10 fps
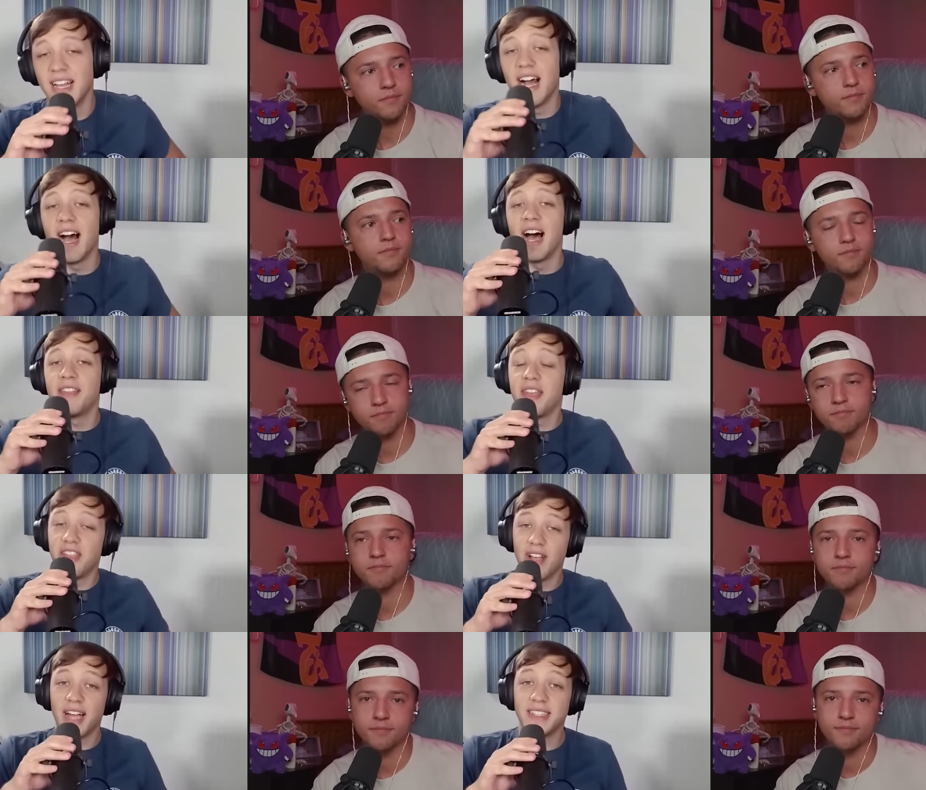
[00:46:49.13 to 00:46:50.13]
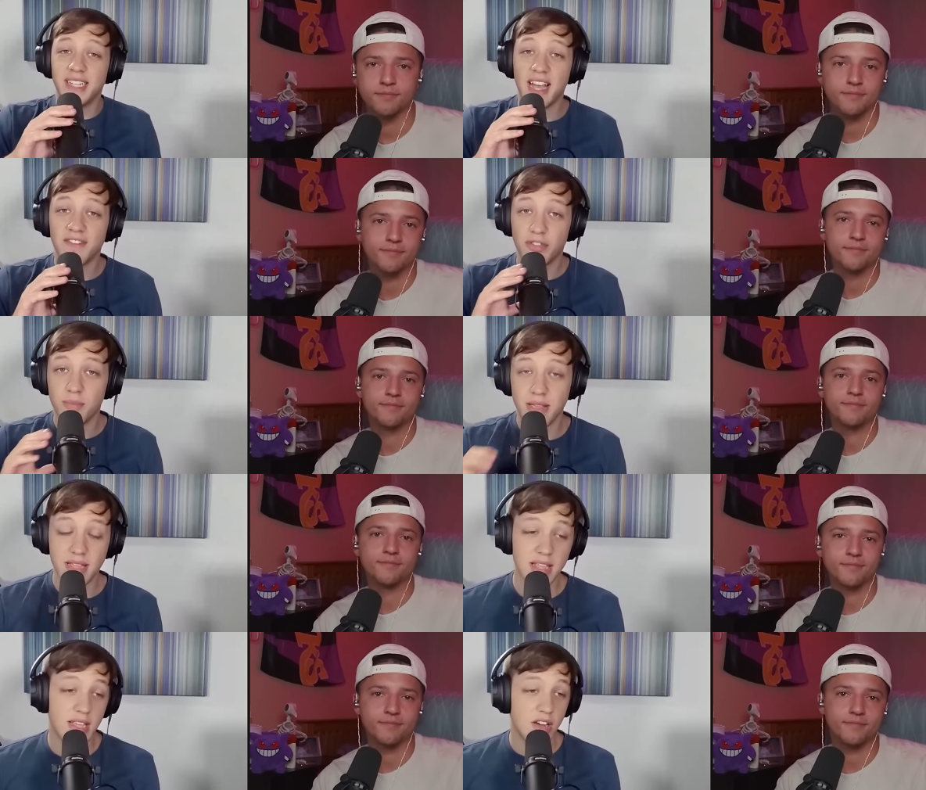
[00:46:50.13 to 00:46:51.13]
Speaker 1: uh, thank you guys again for
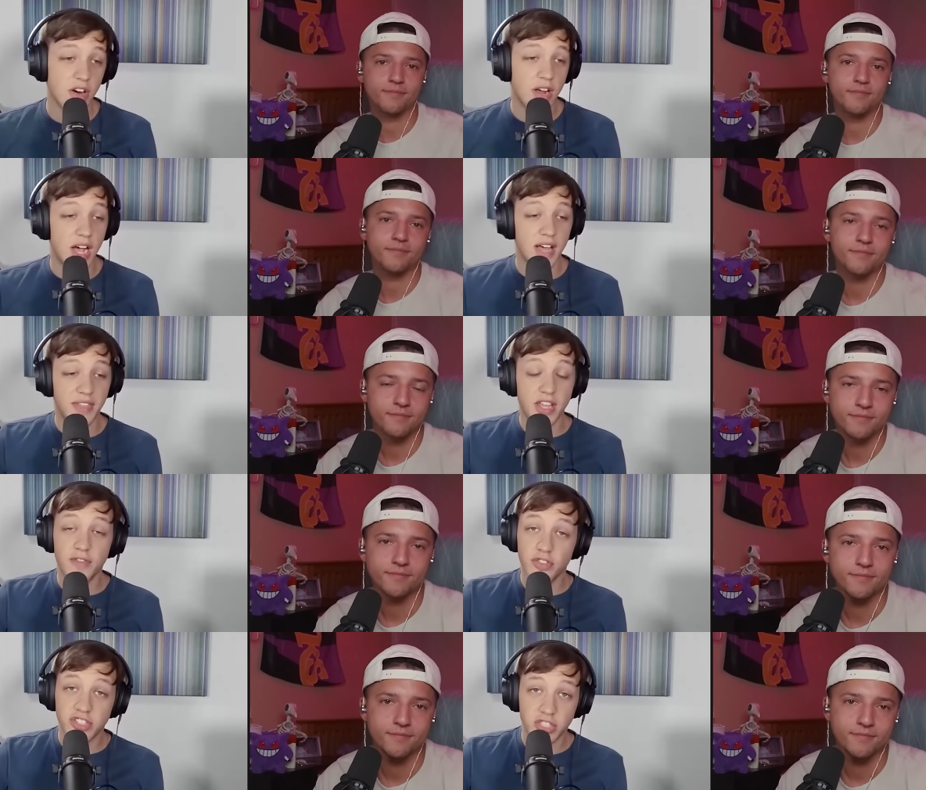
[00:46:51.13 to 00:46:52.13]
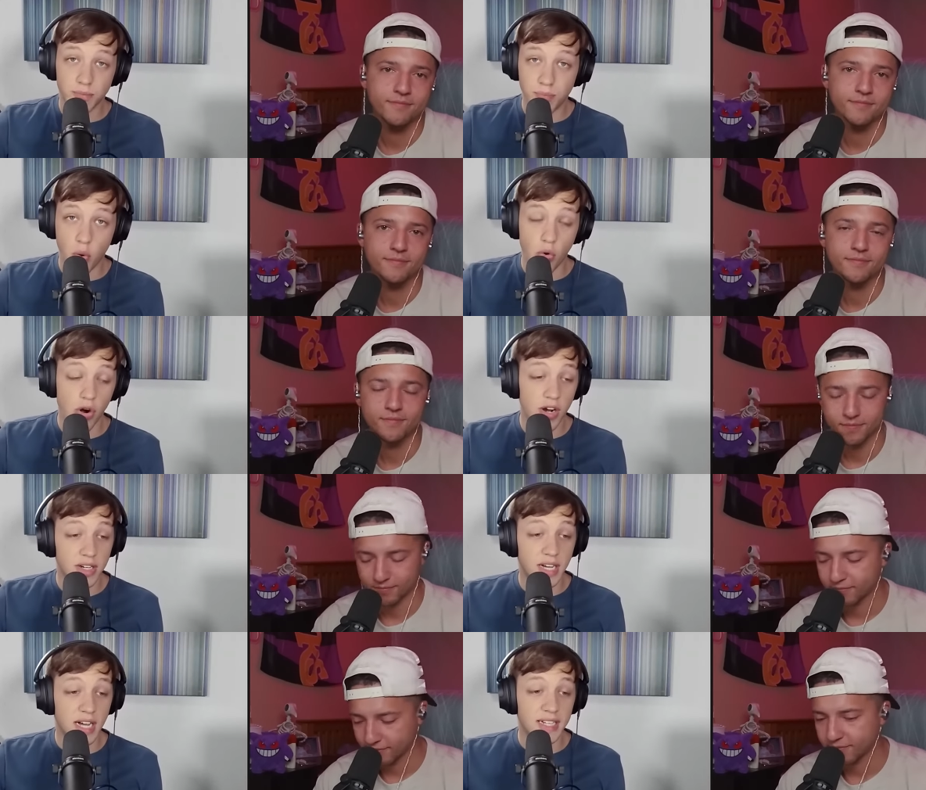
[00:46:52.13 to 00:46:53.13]
being here. Uh, thank you for the
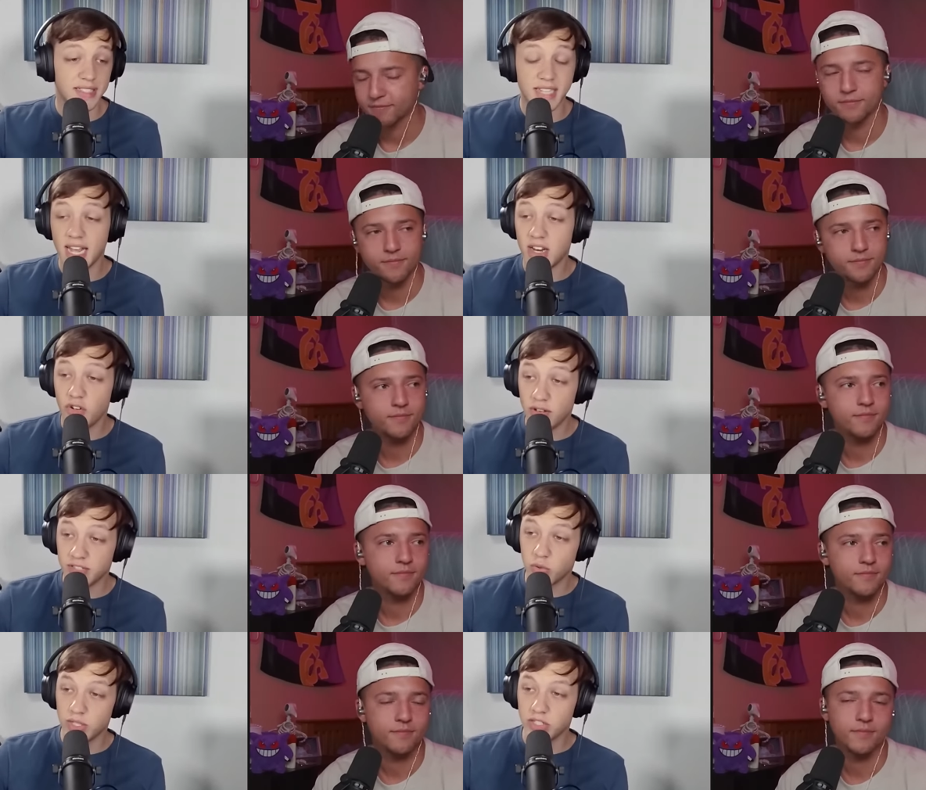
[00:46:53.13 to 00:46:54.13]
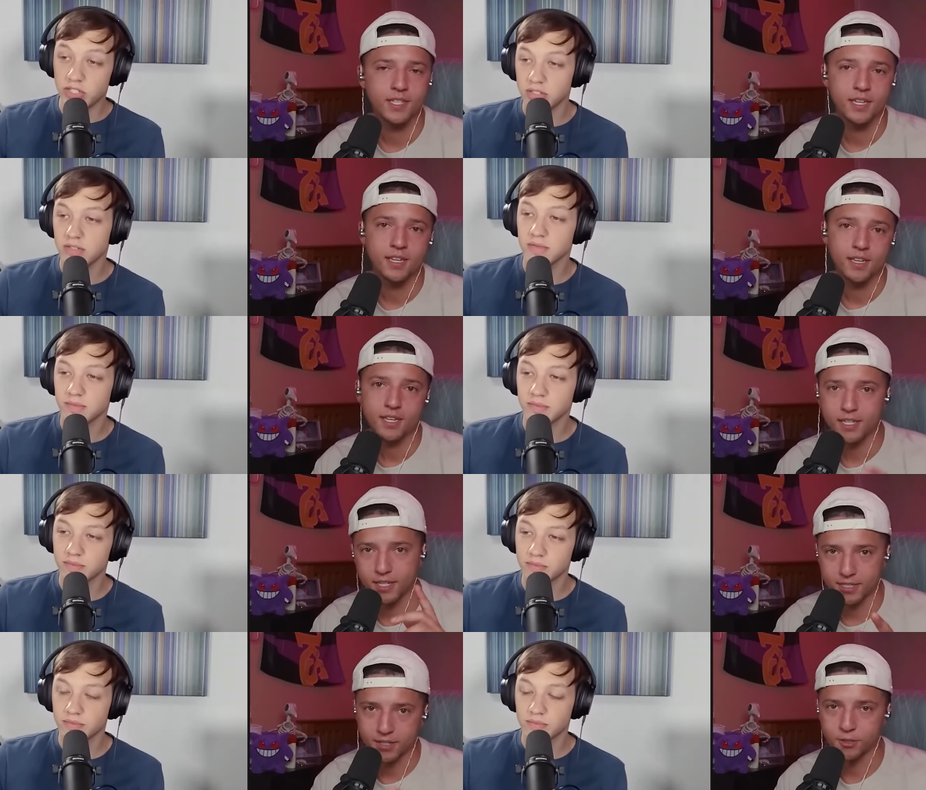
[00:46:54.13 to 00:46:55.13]
support, uh, Zay. I know you have a Twitch.
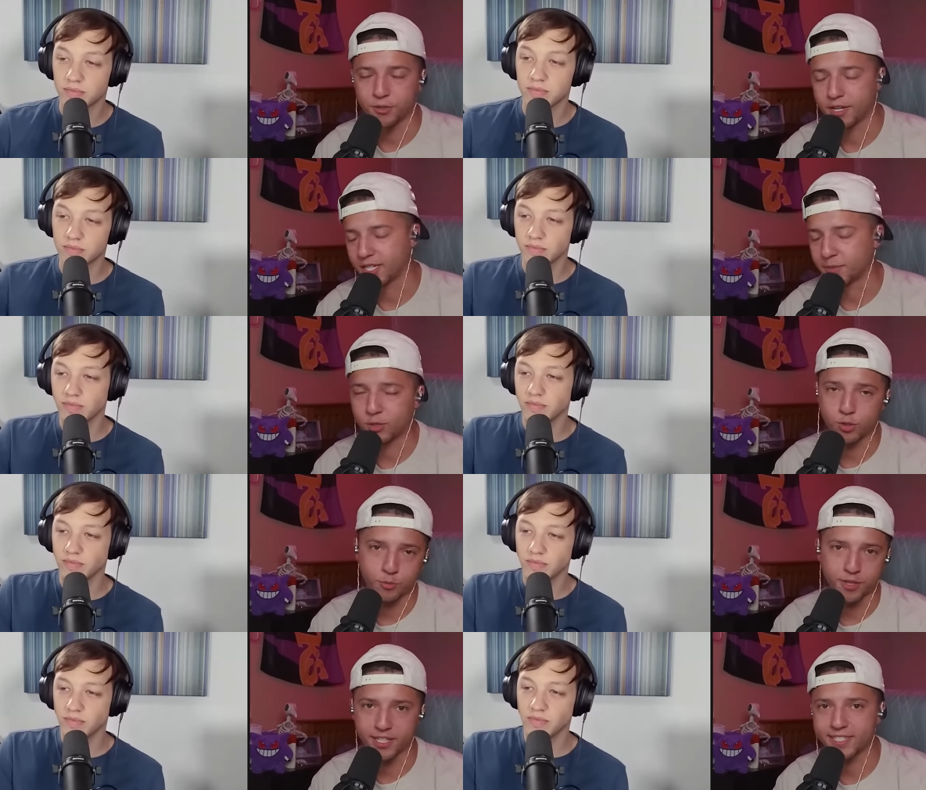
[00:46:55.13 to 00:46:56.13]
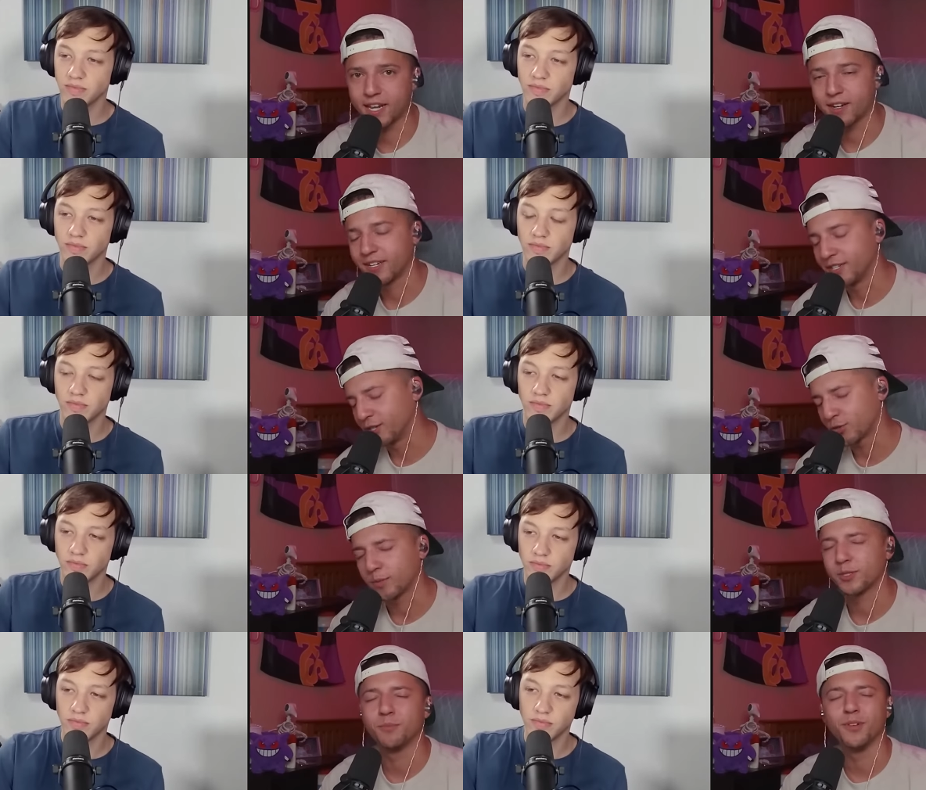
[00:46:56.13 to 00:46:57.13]
Speaker 2: Yes, I do, guys. My Twitch will be linked down in the
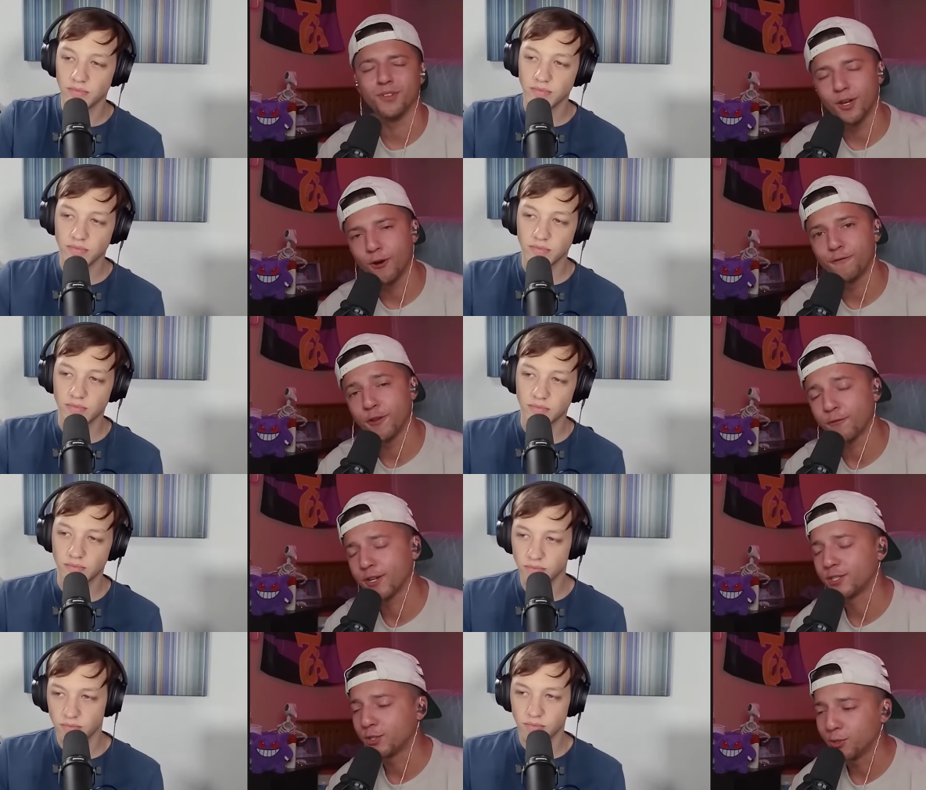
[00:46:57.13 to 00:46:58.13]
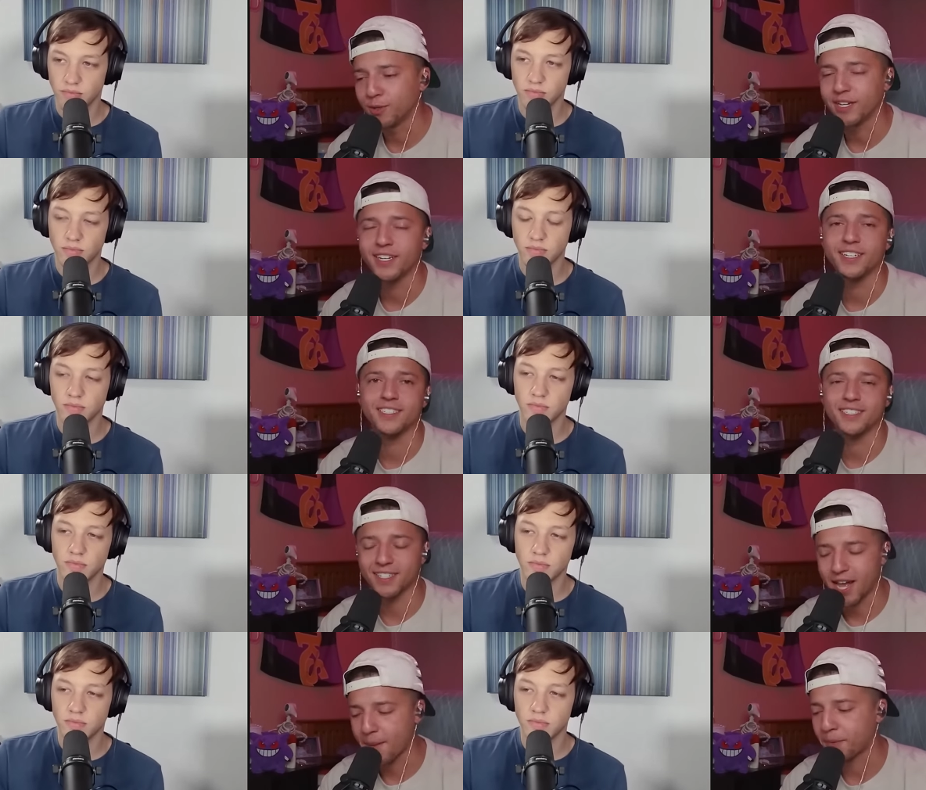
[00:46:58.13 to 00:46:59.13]
description below. Feel free to tune in and
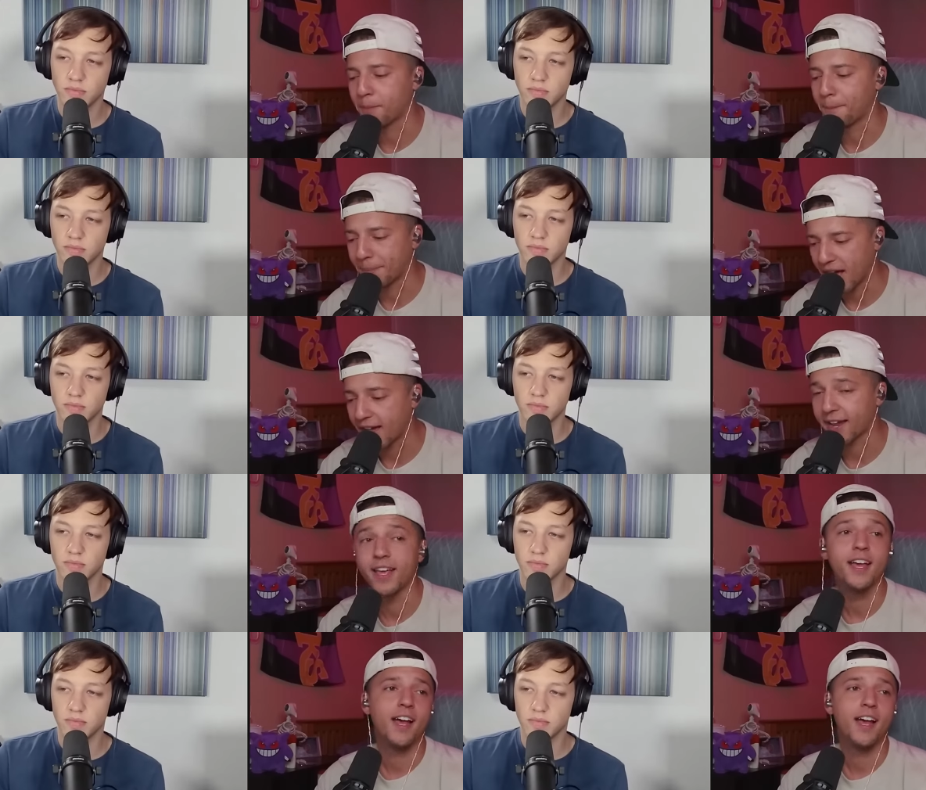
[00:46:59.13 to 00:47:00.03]
stop by.